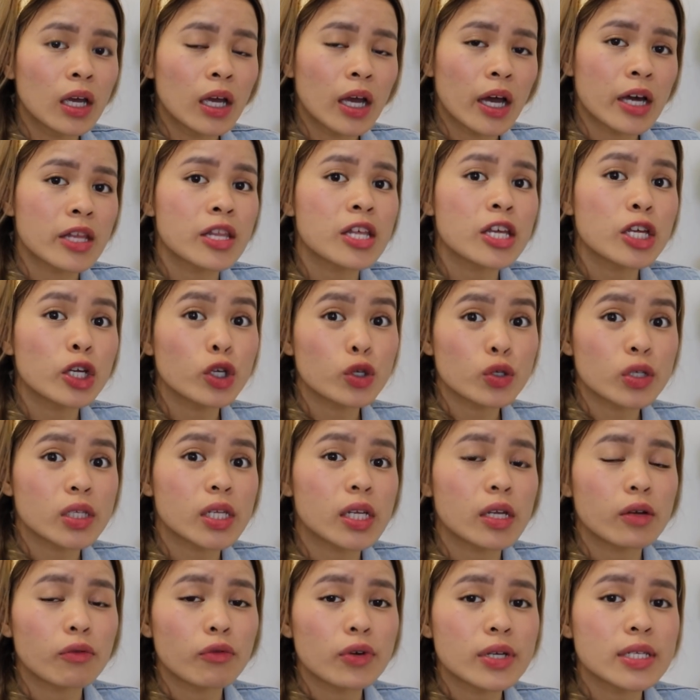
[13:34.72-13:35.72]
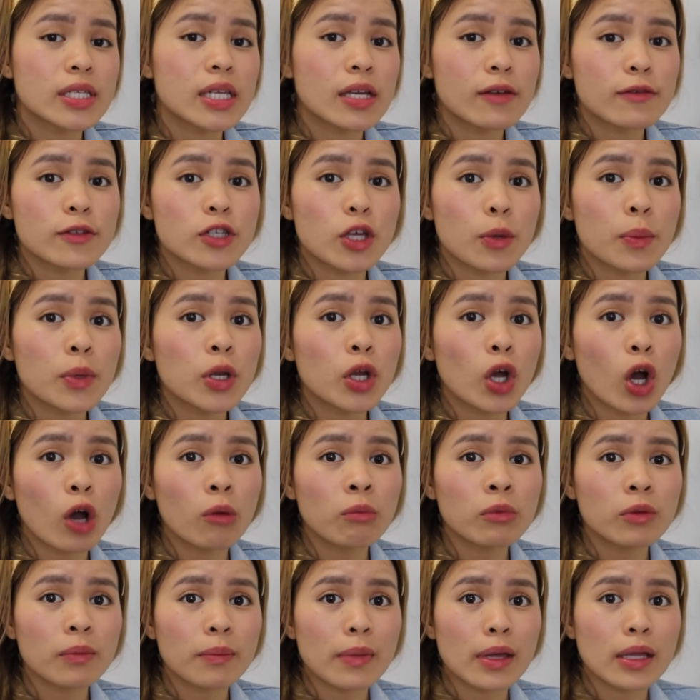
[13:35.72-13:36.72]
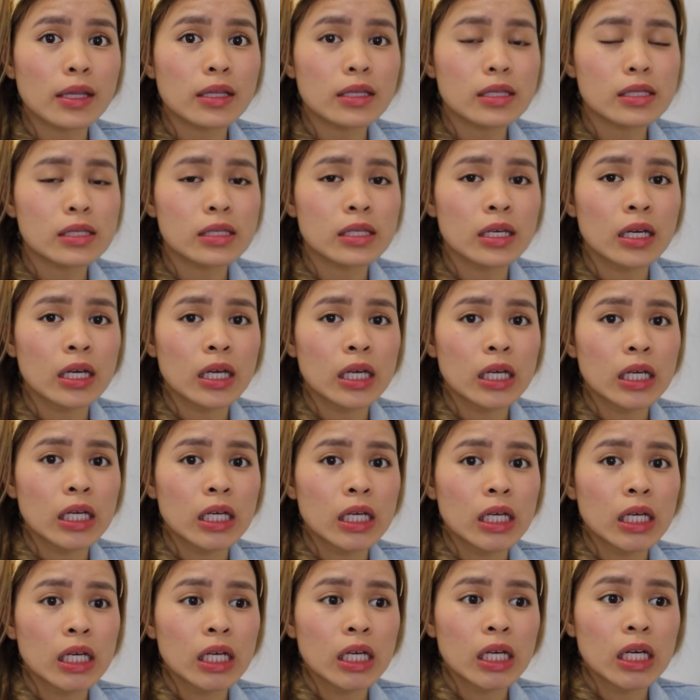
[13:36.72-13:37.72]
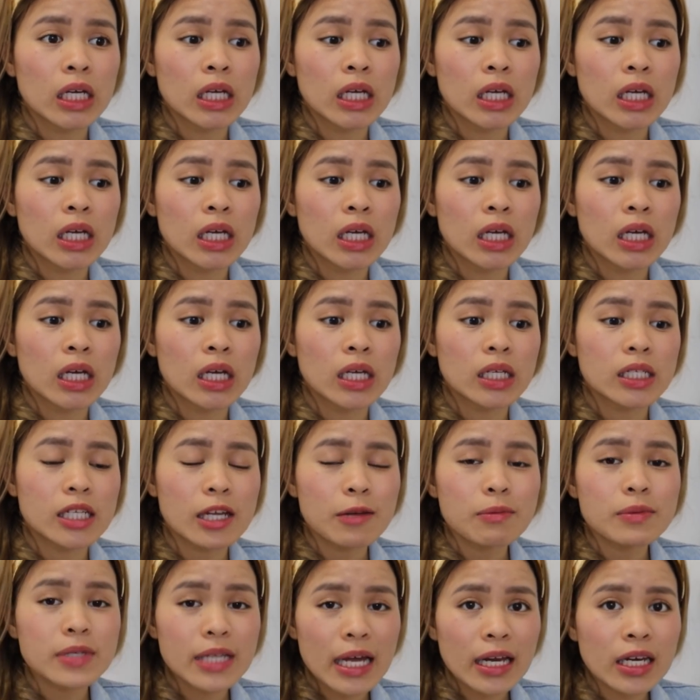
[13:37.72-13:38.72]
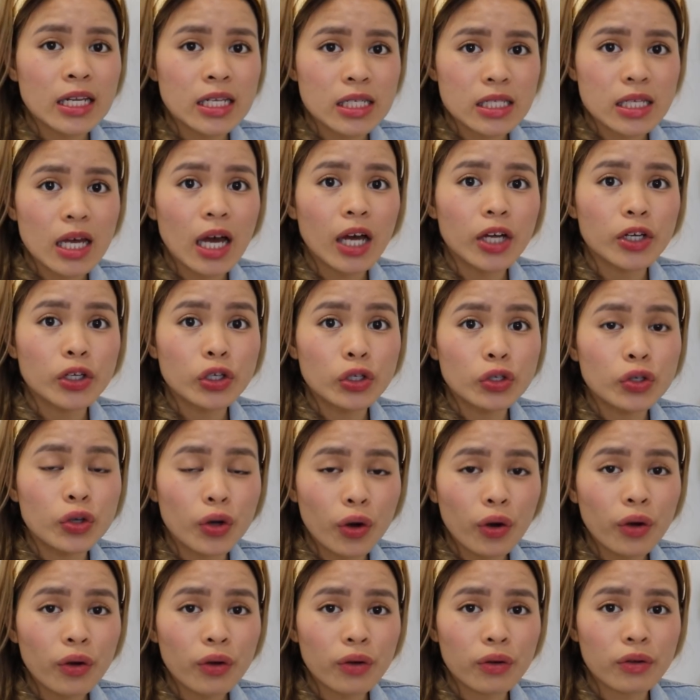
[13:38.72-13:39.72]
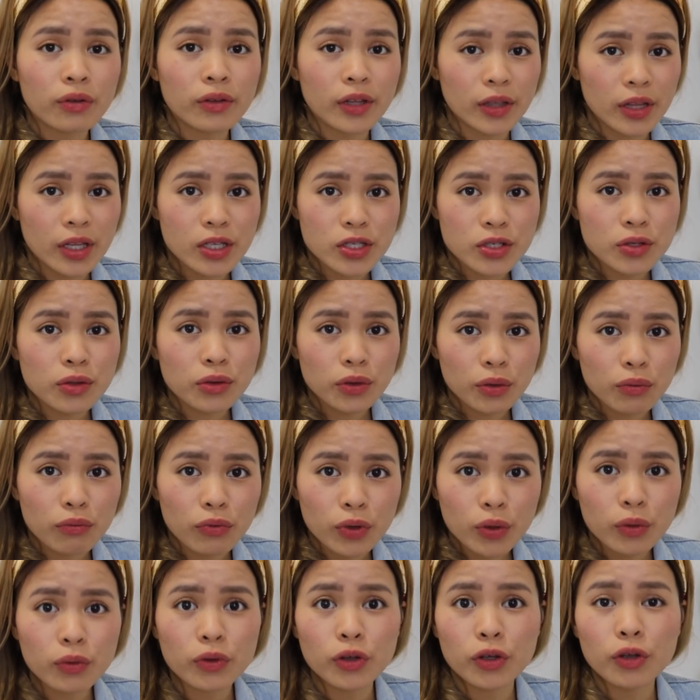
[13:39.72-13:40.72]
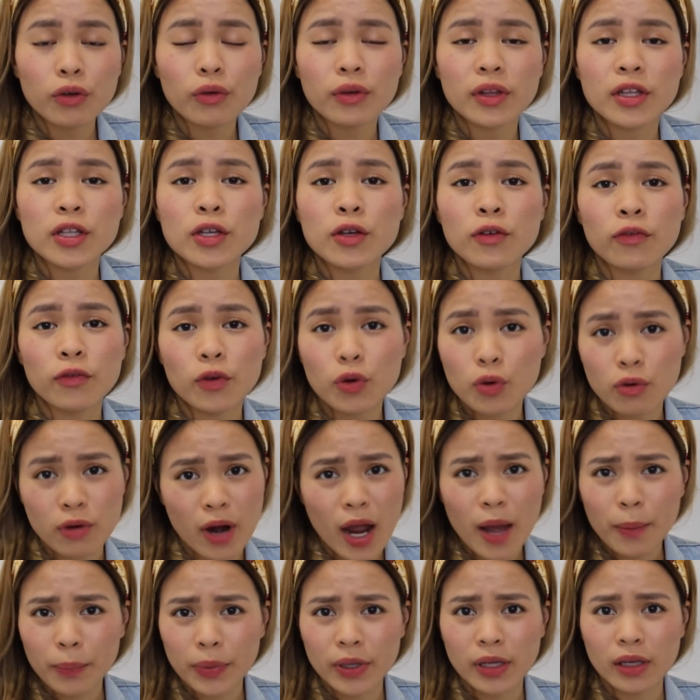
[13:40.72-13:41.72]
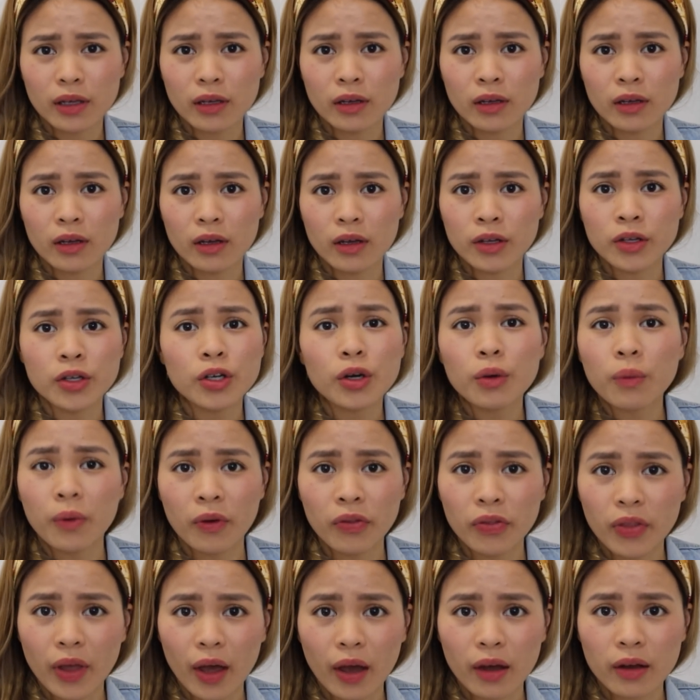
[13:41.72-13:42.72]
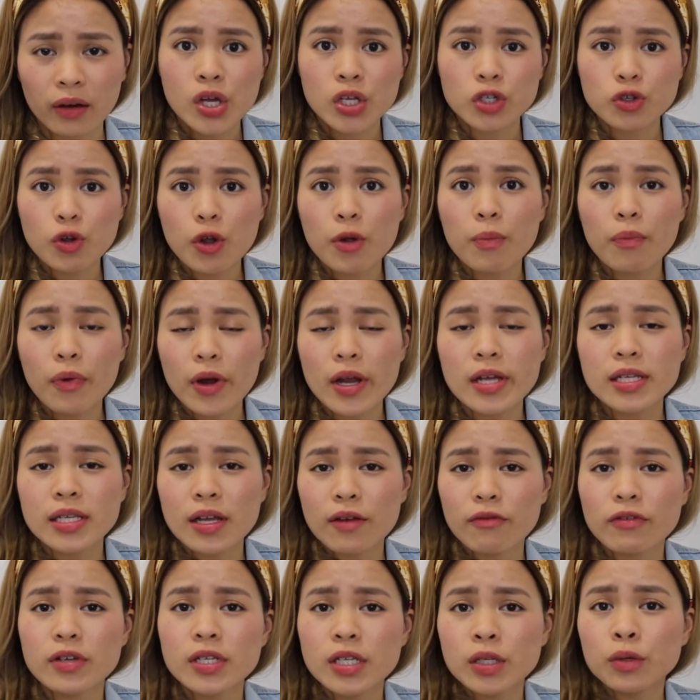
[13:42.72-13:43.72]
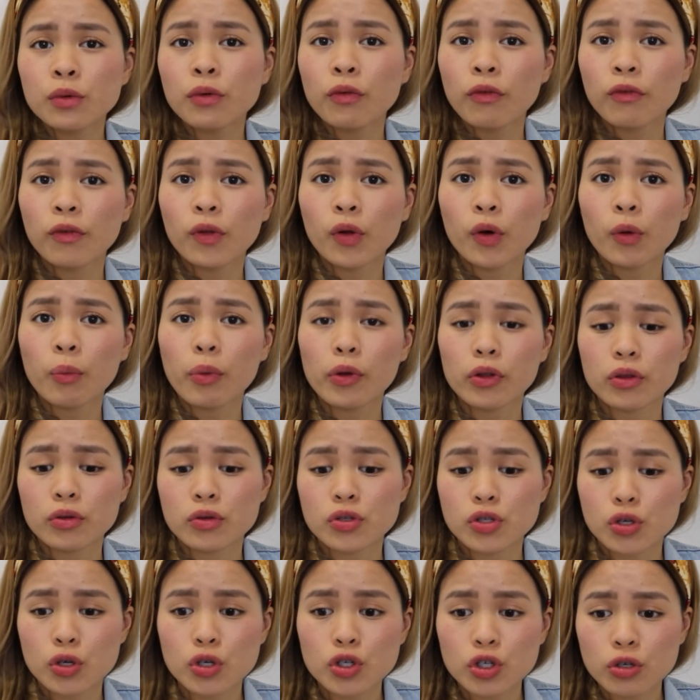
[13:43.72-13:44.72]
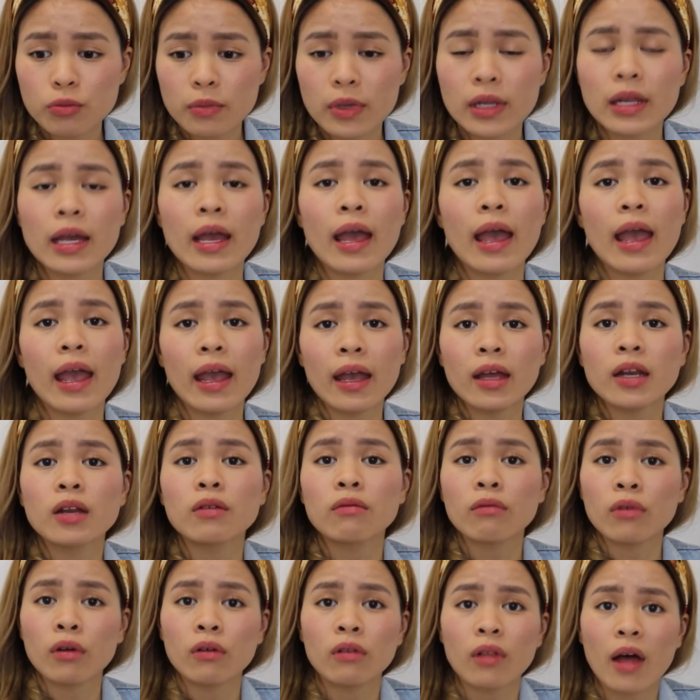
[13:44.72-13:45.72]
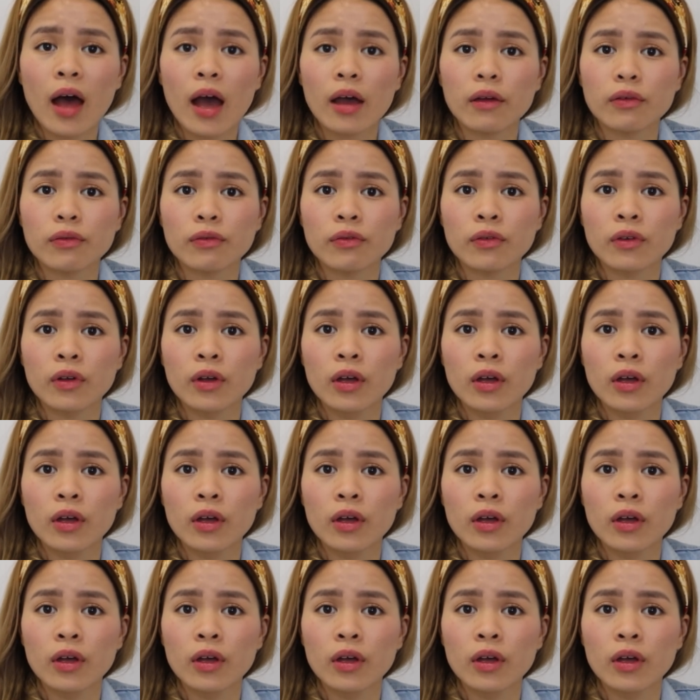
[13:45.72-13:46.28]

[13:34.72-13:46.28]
and then you receive so many compliments, deep down inside you know that that's not the real you and then you feel crappy. And you don't want that. So embrace every single flaw both on social media and in real life.